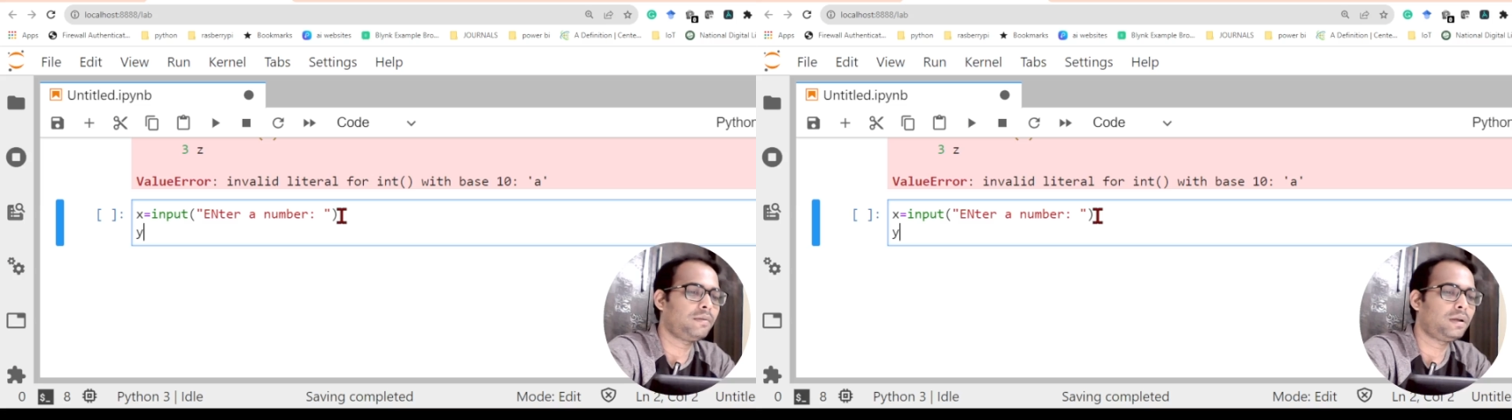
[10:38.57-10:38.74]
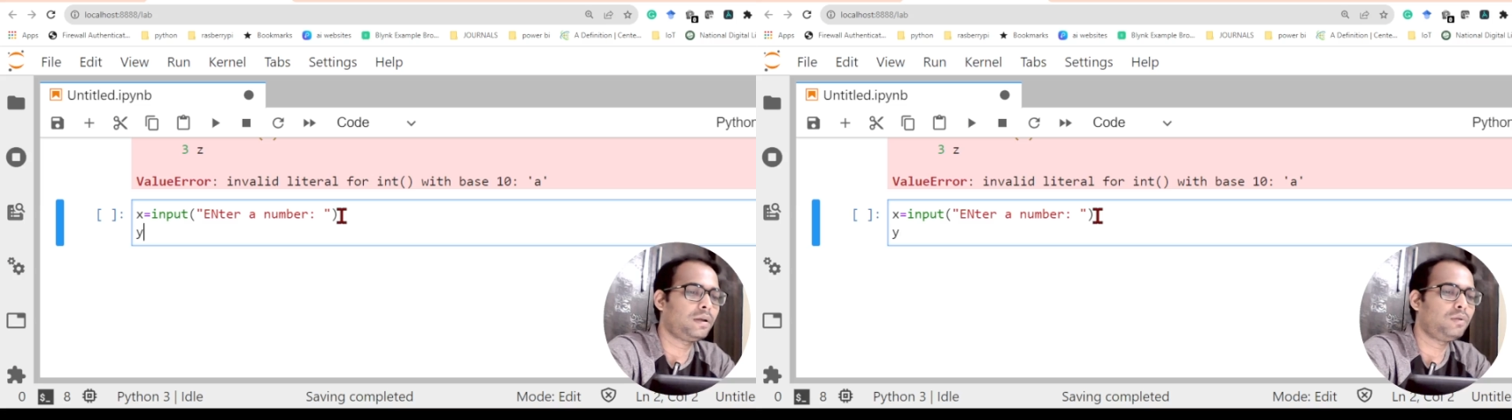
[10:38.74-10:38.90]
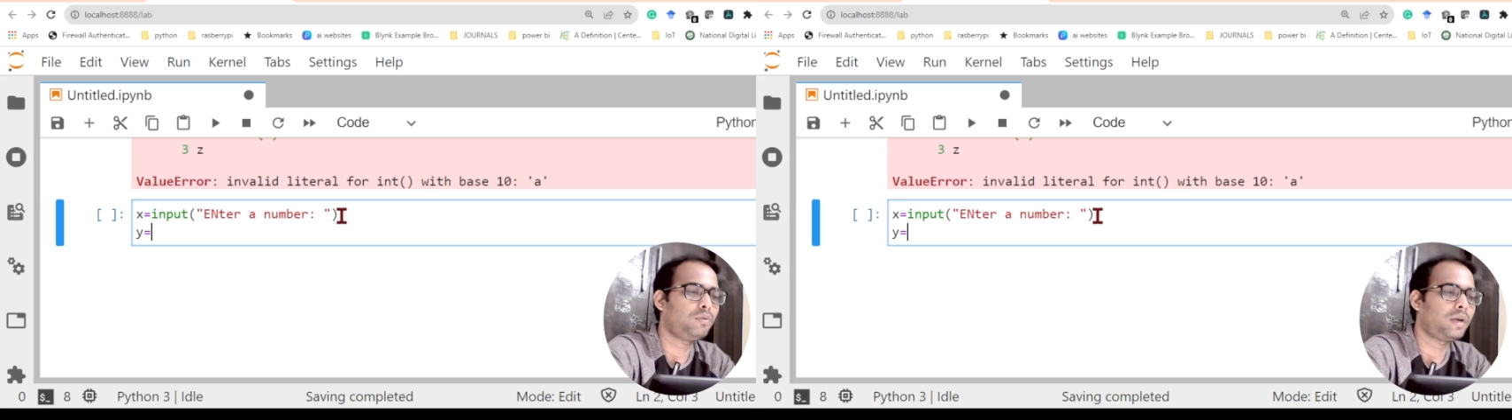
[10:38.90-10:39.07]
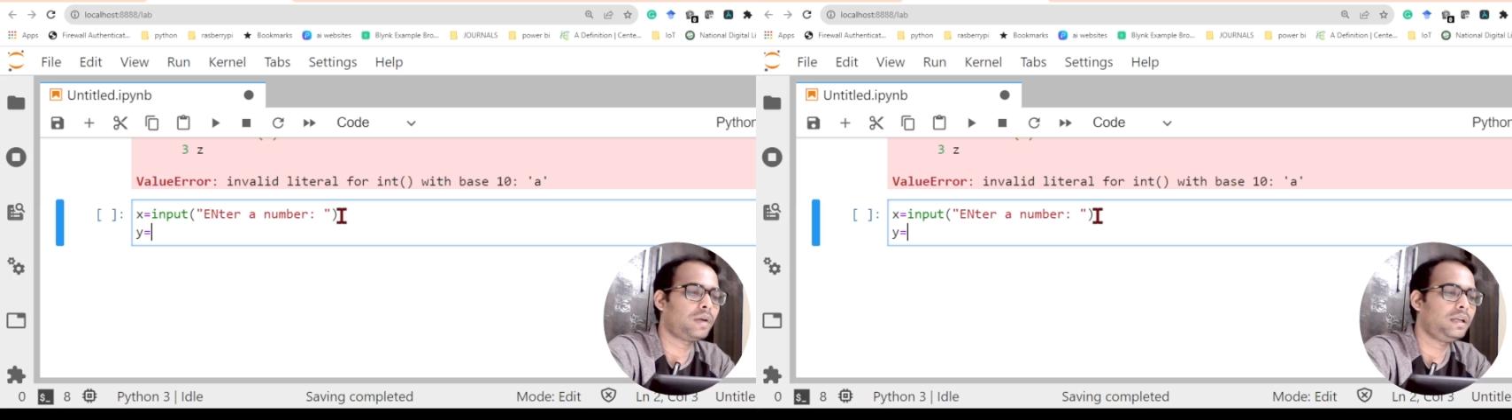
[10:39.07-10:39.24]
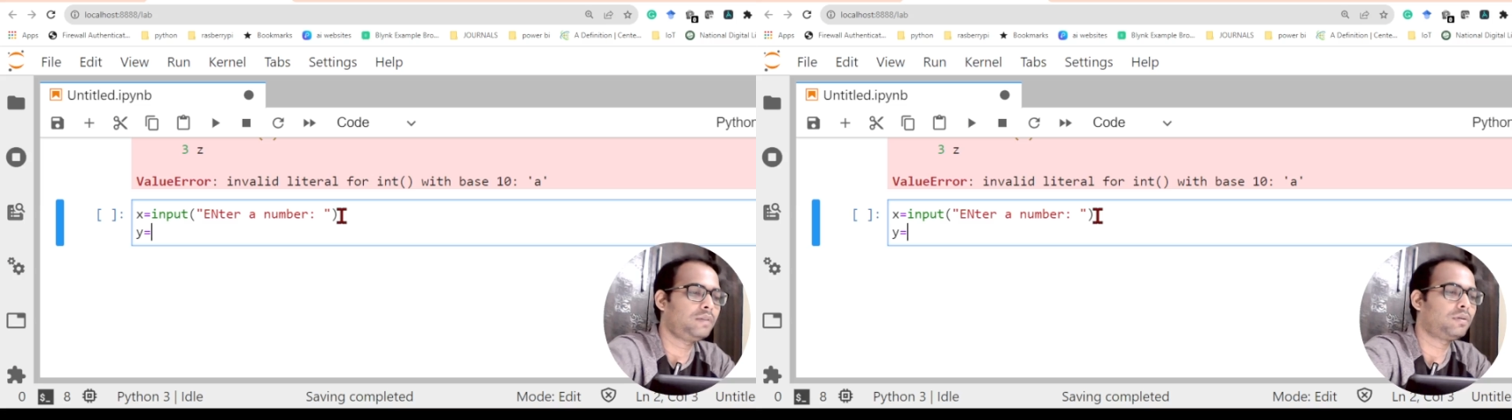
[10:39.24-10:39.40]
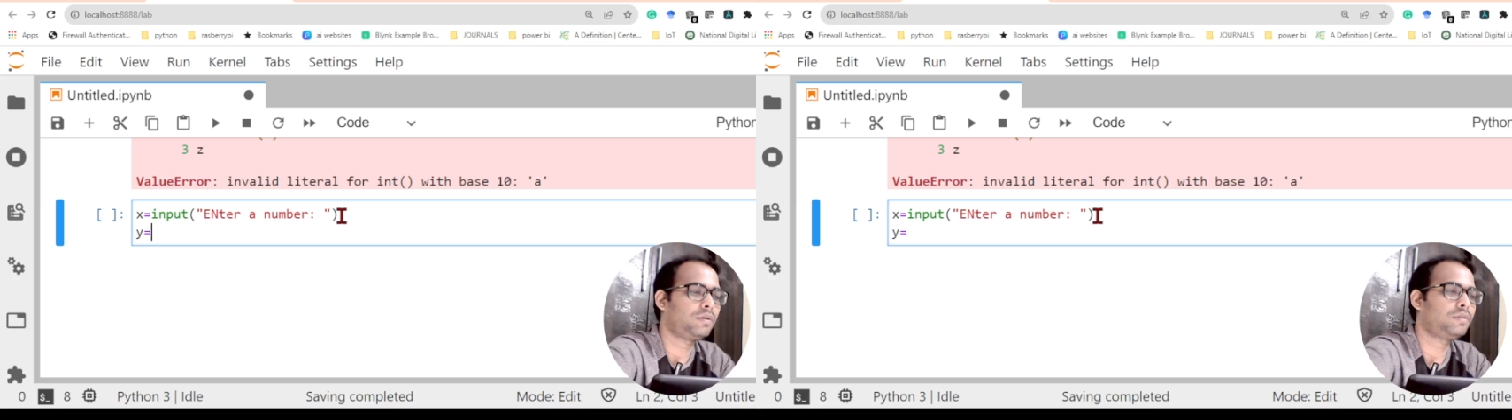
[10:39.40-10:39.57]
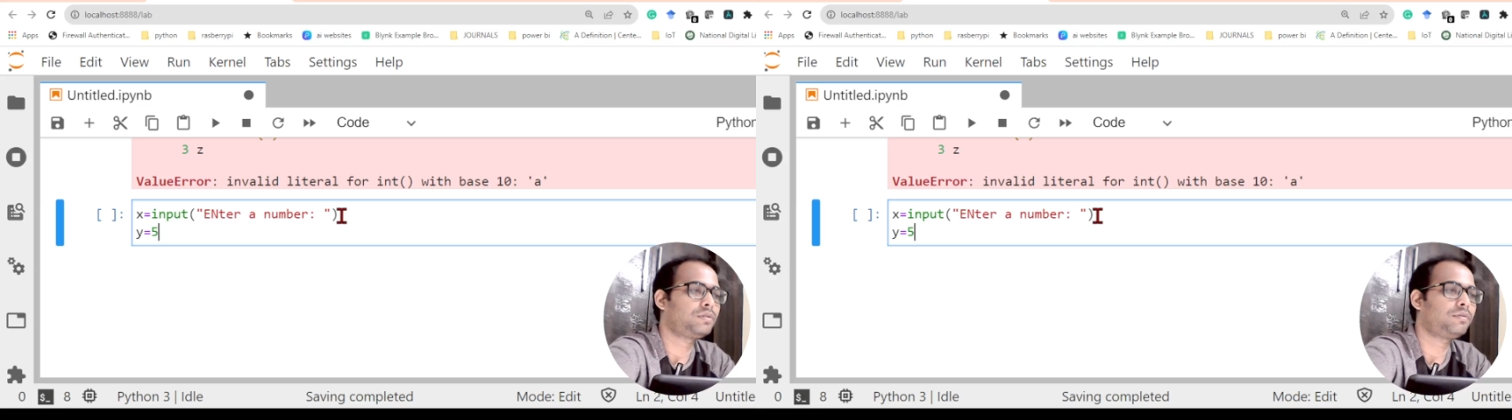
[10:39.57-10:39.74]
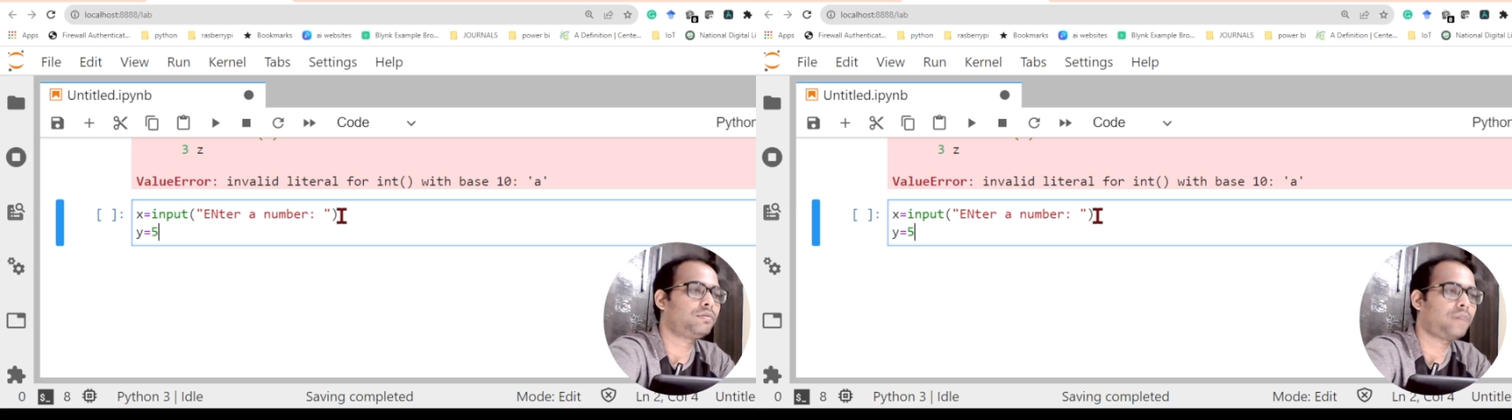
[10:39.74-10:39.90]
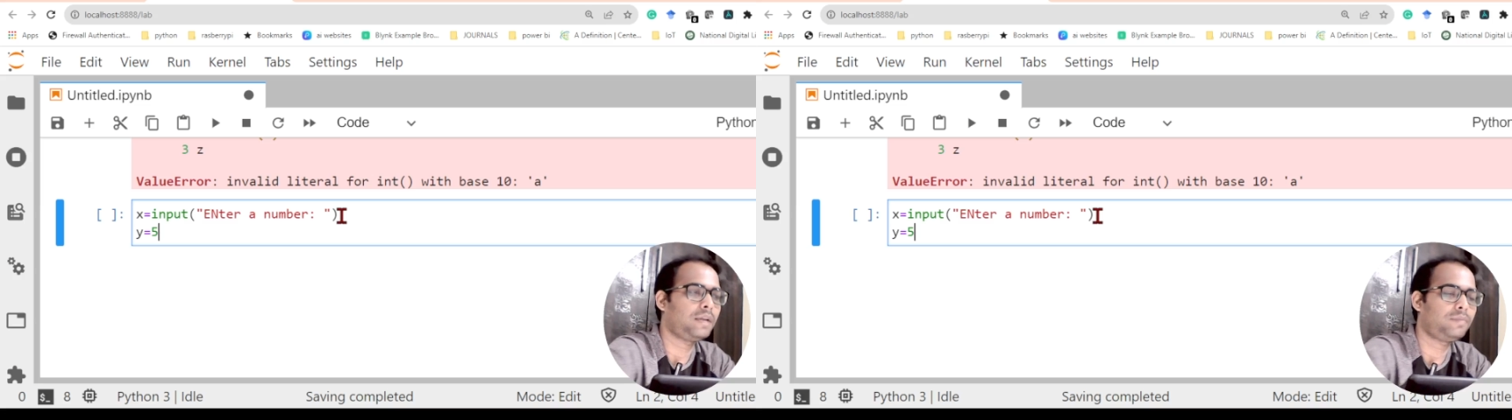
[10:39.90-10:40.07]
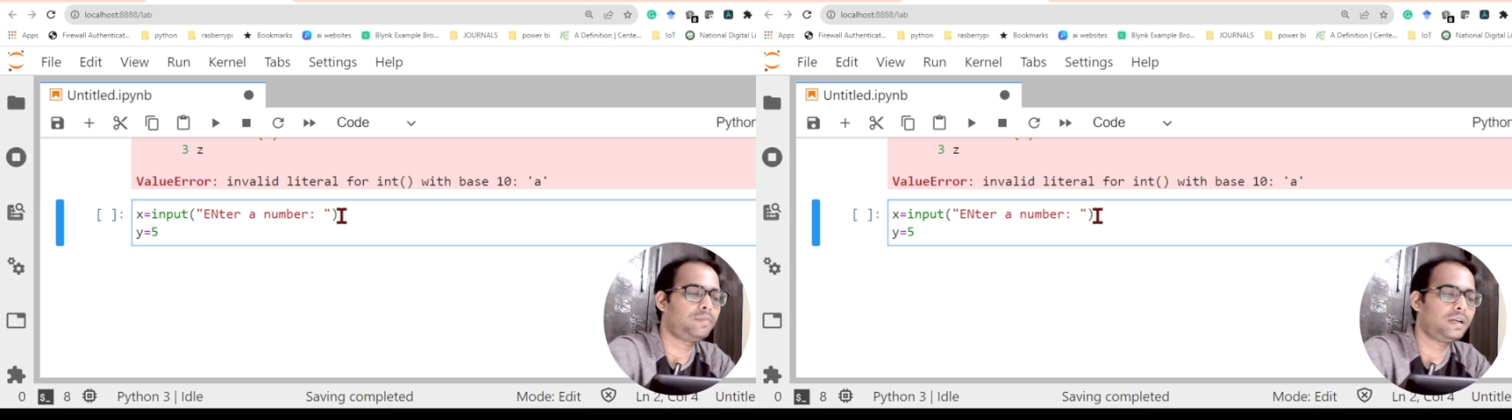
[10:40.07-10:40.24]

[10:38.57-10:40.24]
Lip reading: a value y equals to 5,